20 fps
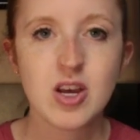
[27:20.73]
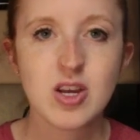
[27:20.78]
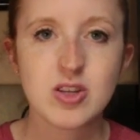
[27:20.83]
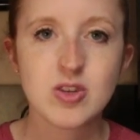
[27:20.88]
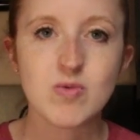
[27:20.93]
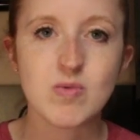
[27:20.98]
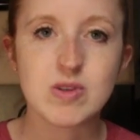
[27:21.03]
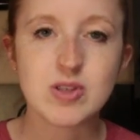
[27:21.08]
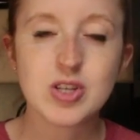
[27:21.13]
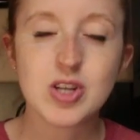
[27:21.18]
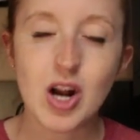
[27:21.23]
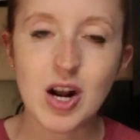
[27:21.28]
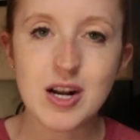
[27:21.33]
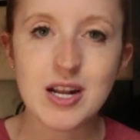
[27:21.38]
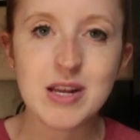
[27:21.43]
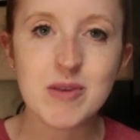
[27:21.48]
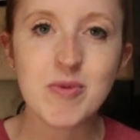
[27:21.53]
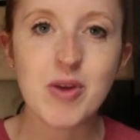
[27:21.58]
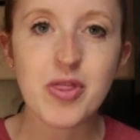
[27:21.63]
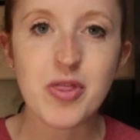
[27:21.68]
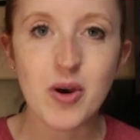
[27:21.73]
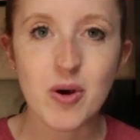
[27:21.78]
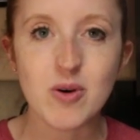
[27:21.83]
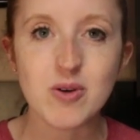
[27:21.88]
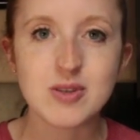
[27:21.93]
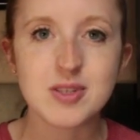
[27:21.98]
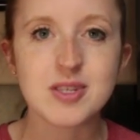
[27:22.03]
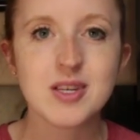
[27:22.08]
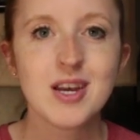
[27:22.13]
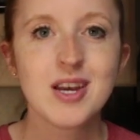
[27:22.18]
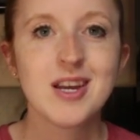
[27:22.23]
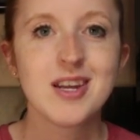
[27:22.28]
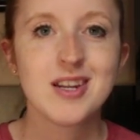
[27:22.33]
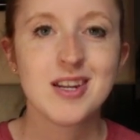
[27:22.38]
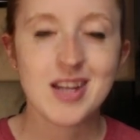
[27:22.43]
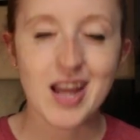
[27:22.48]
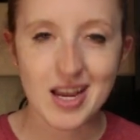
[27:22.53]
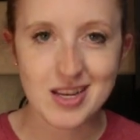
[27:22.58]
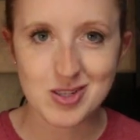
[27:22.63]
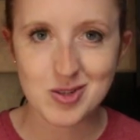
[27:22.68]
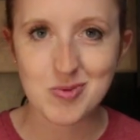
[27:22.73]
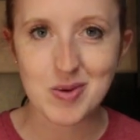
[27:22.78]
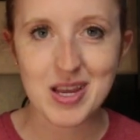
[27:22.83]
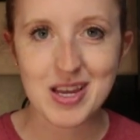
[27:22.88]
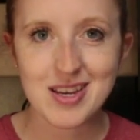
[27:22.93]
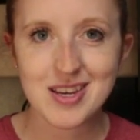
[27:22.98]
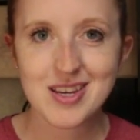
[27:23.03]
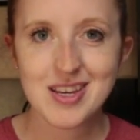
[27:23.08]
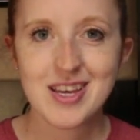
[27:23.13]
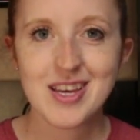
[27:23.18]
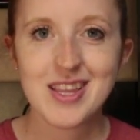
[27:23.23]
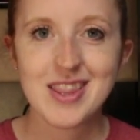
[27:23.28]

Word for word: So we'll start in with those next week.